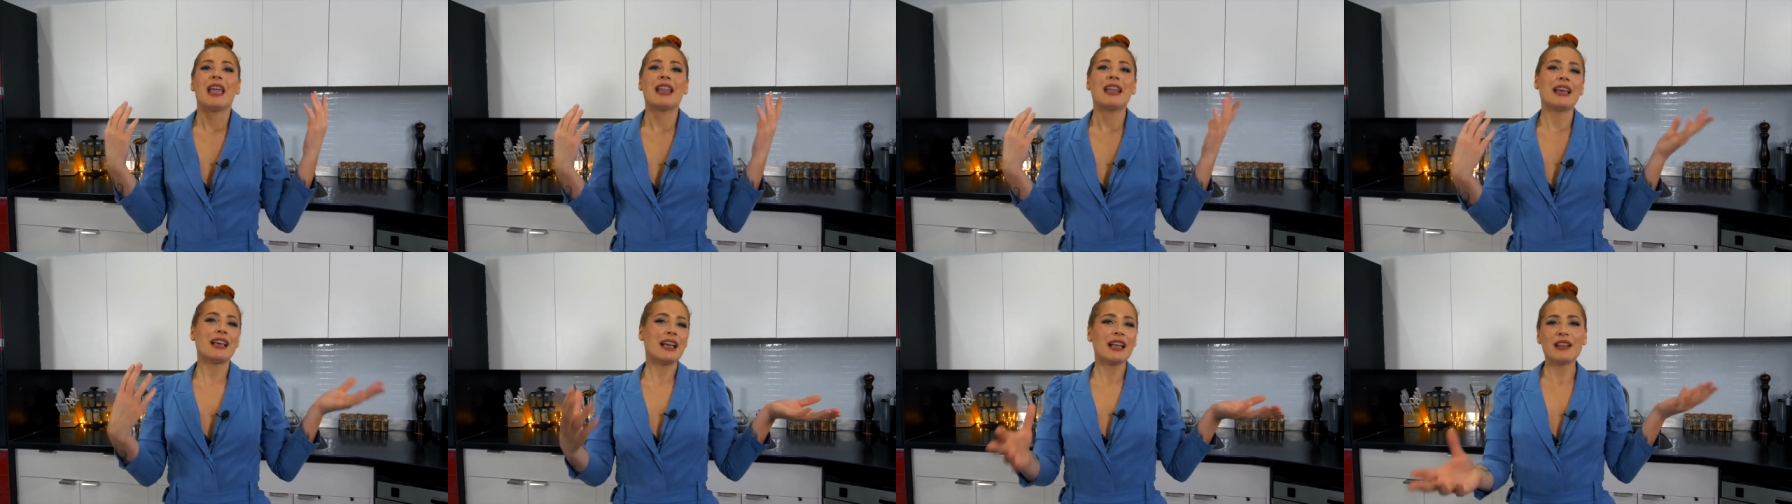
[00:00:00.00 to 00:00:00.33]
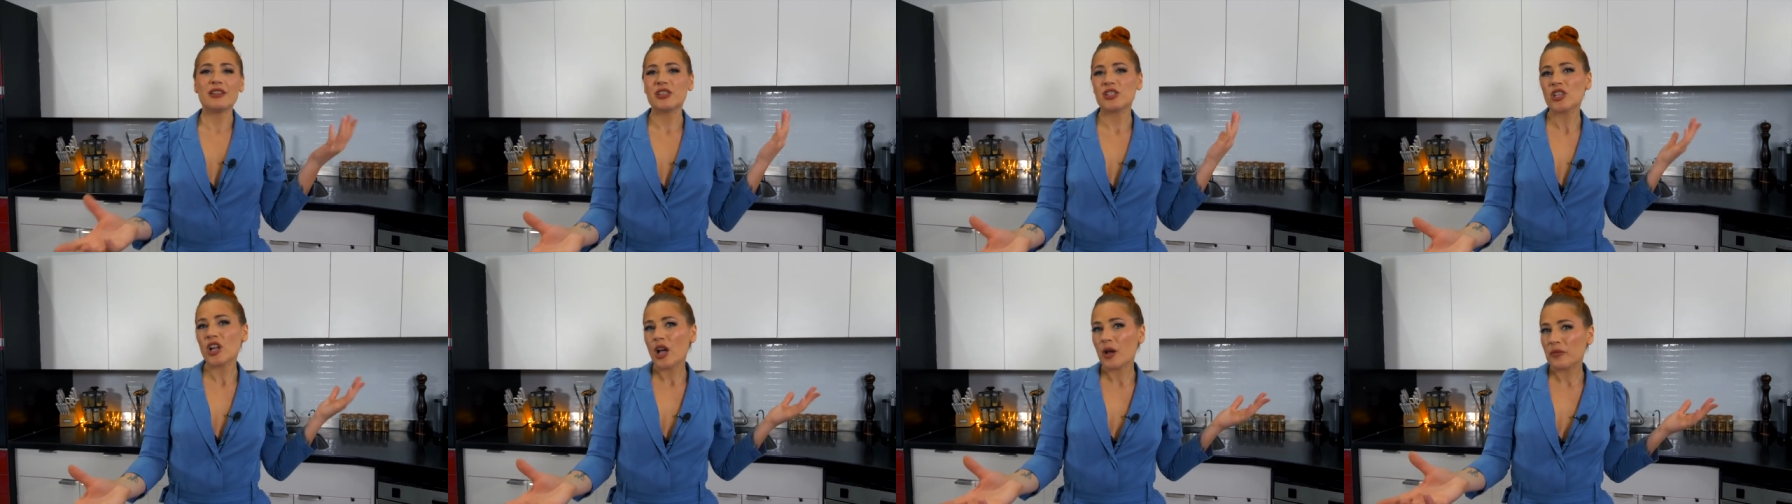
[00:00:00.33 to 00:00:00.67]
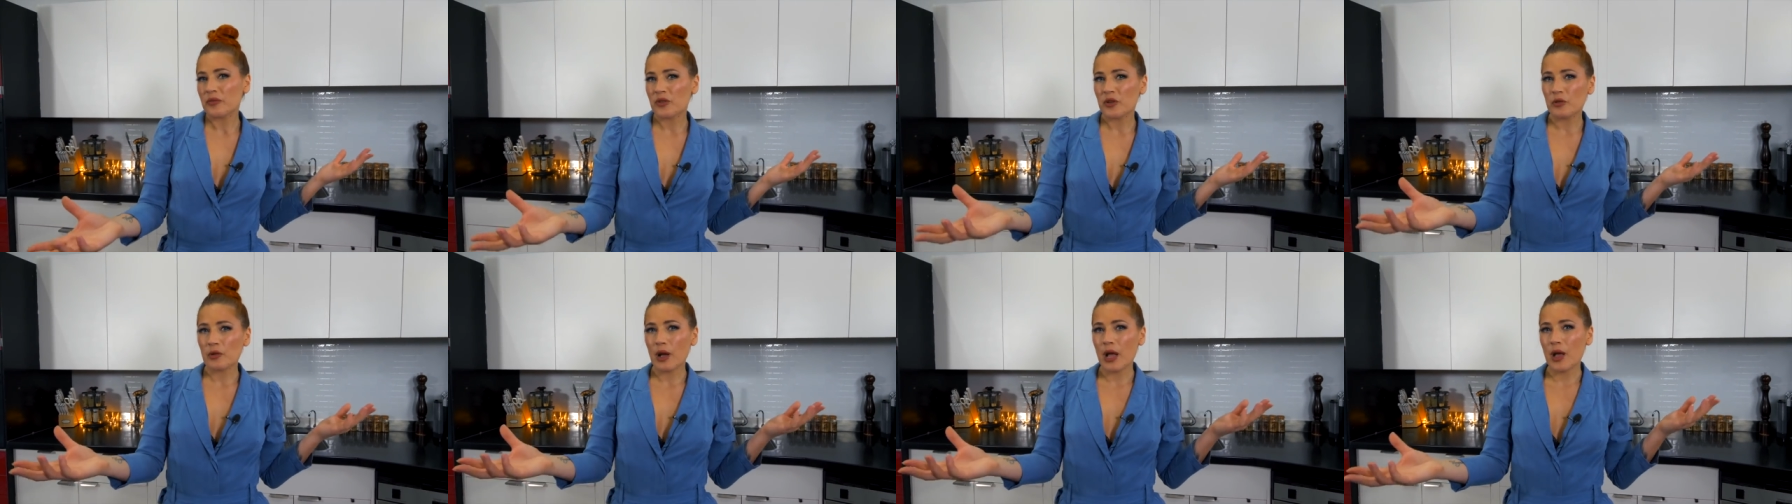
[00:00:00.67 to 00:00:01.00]
And I kind of stopped
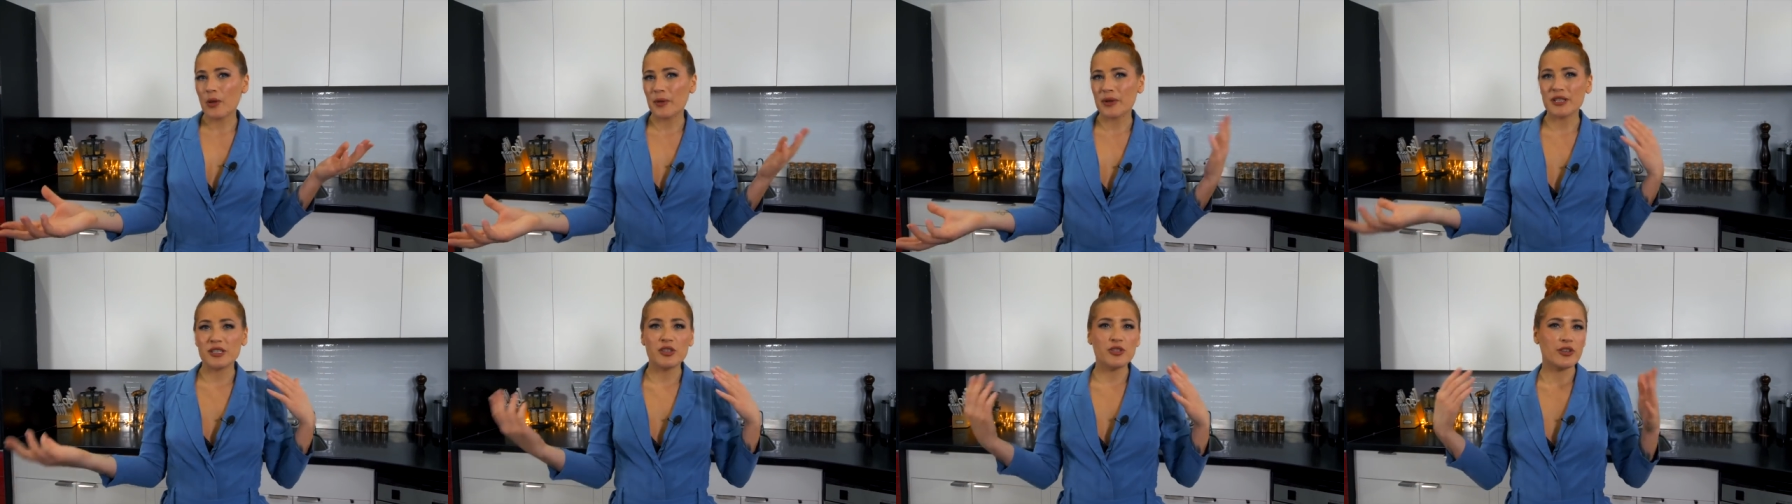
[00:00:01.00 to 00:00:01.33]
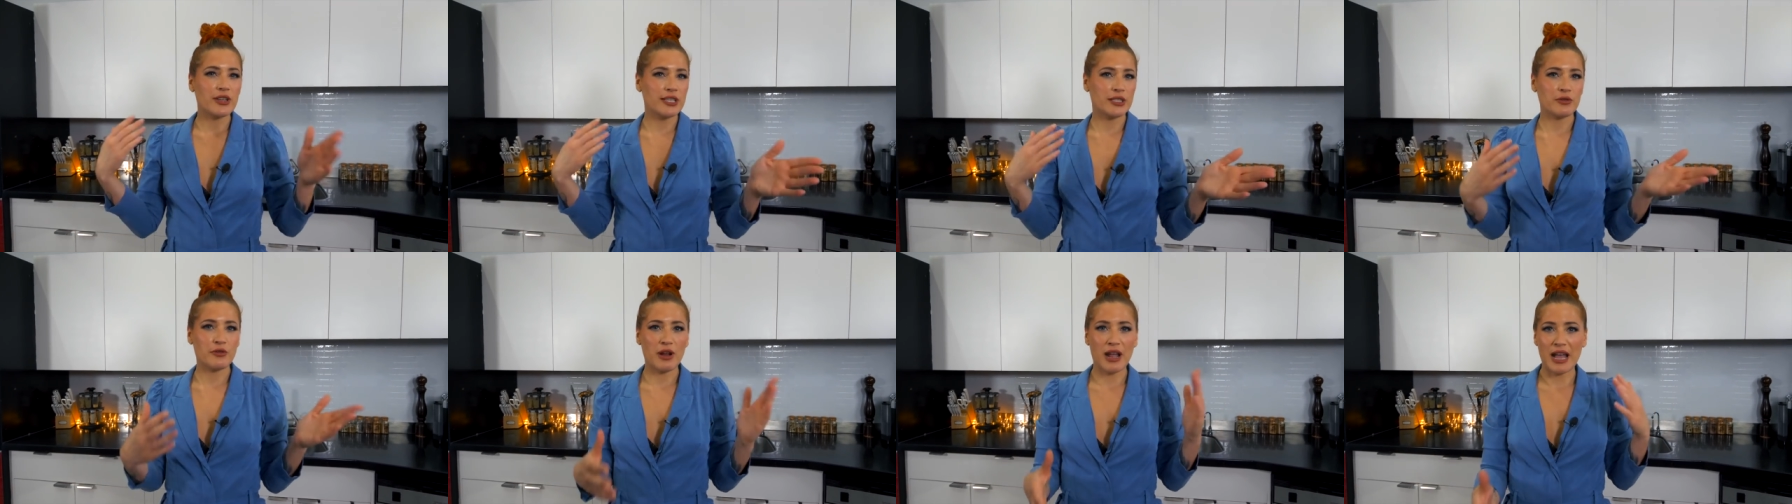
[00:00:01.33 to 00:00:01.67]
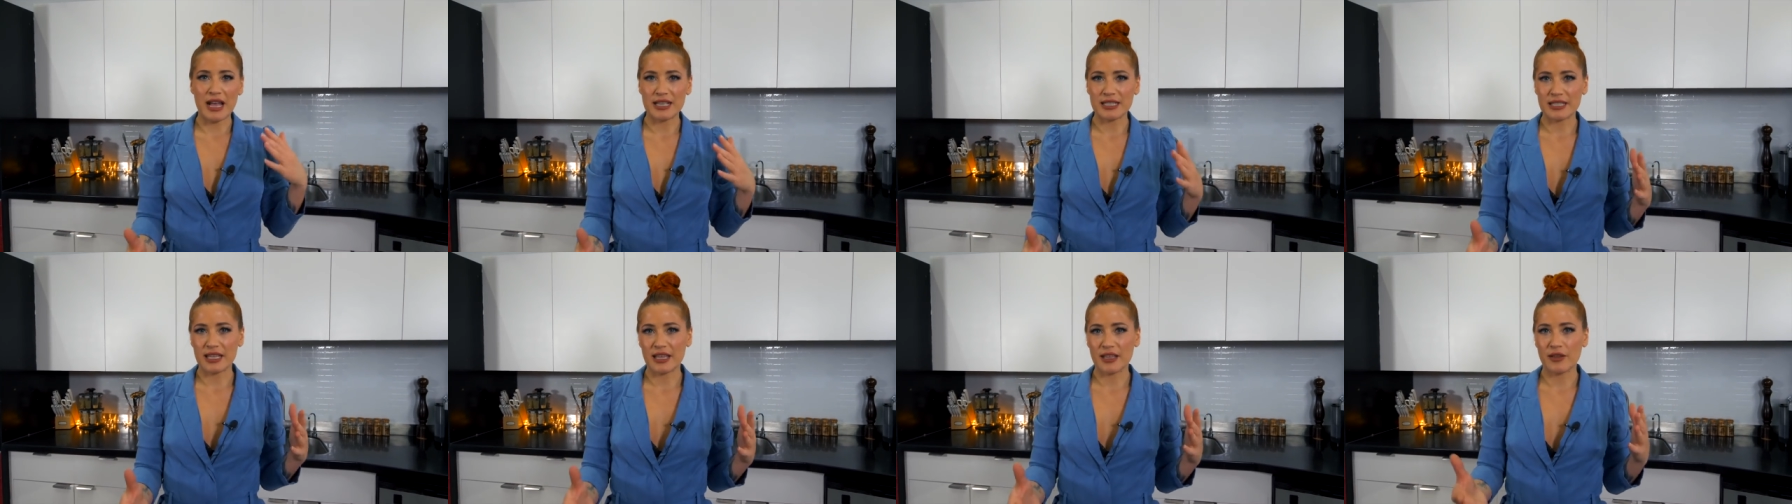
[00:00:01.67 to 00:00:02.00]
for a while because you guys were
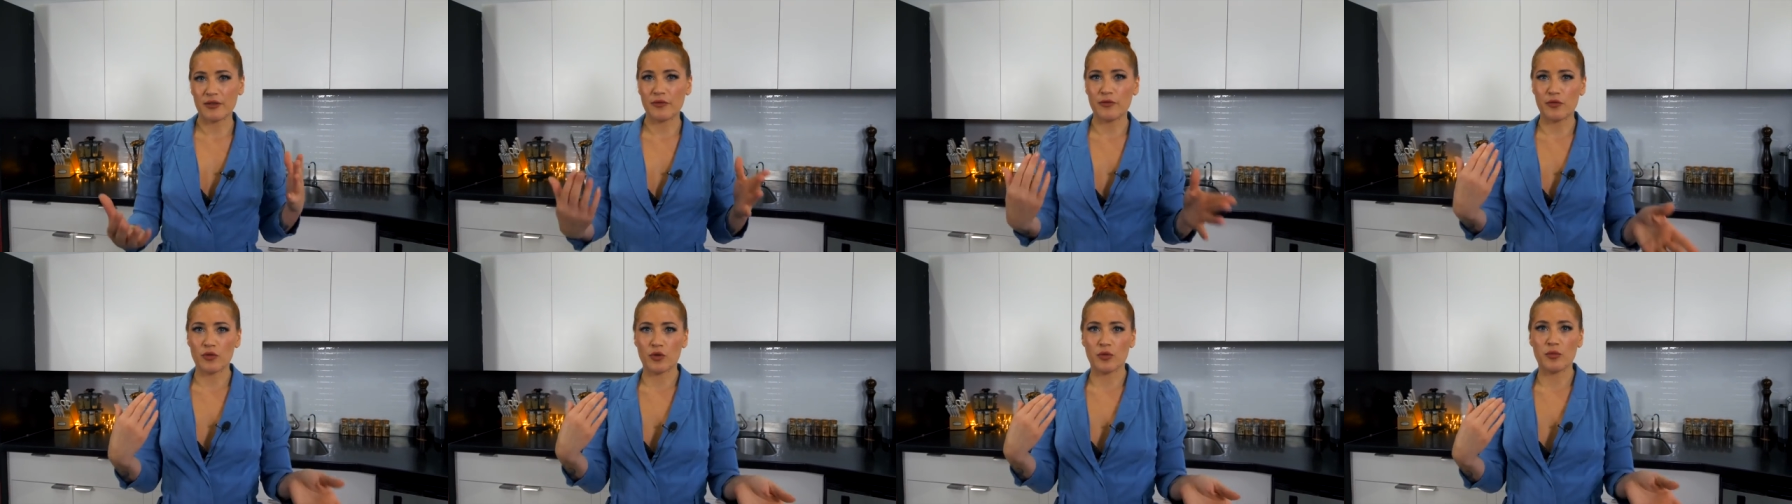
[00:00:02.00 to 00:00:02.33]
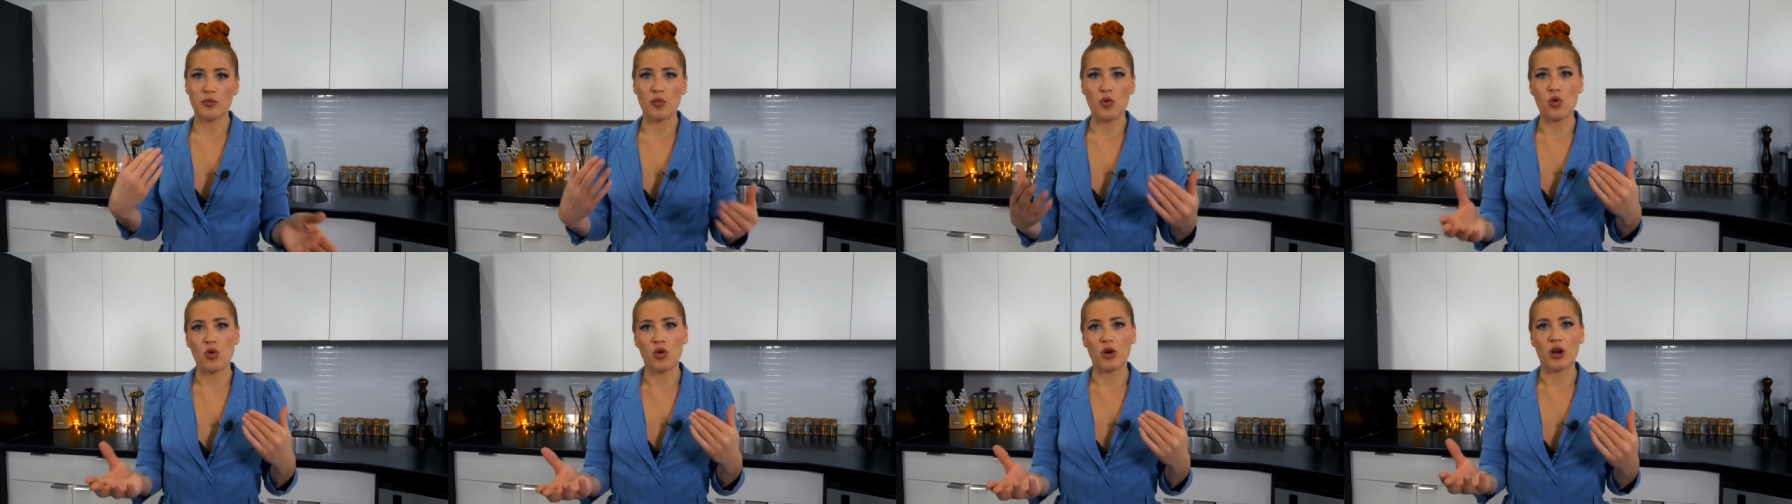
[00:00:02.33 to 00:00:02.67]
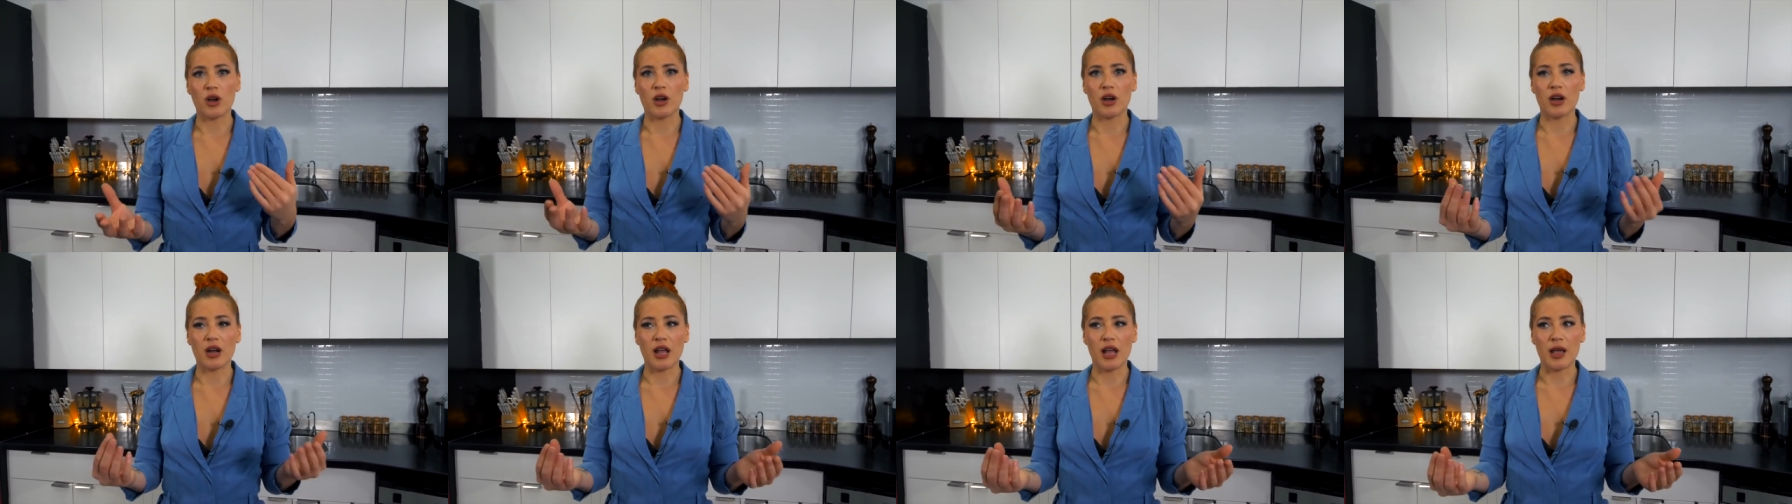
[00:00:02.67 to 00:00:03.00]
asking for more